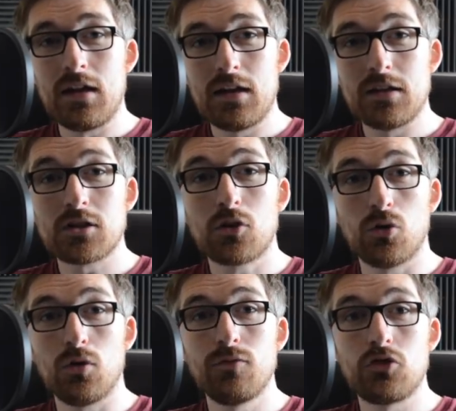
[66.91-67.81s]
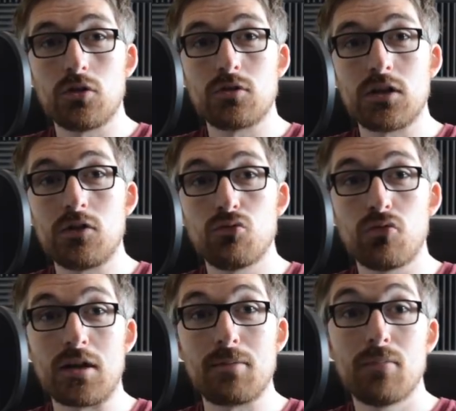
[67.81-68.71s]
is a Call of Duty
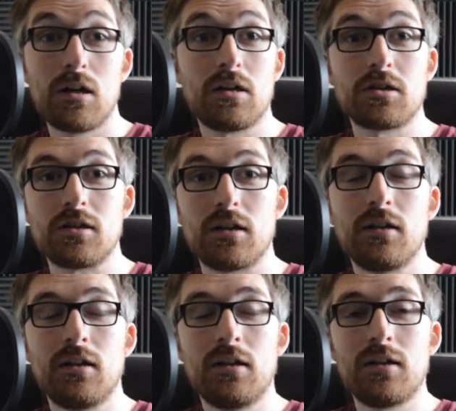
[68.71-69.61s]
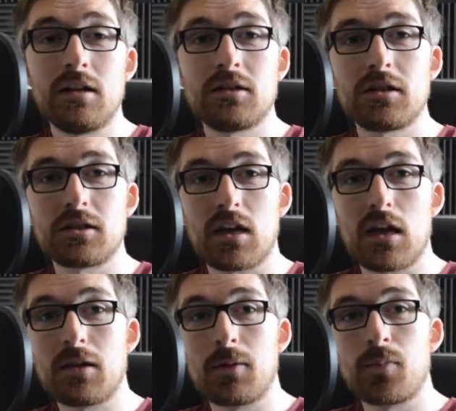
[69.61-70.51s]
remaster. That is to
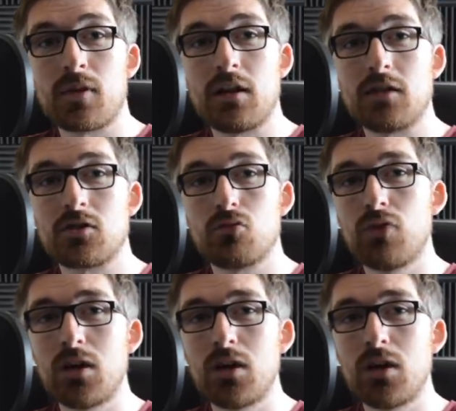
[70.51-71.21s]
say, it's a